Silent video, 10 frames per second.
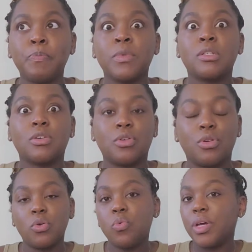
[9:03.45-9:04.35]
So the
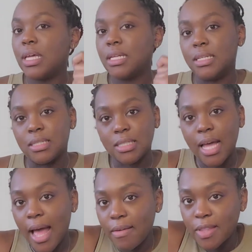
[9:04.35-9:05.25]
one, it doesn't
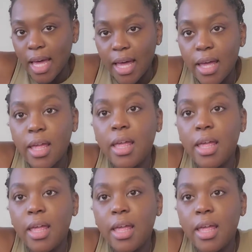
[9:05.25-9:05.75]
have that,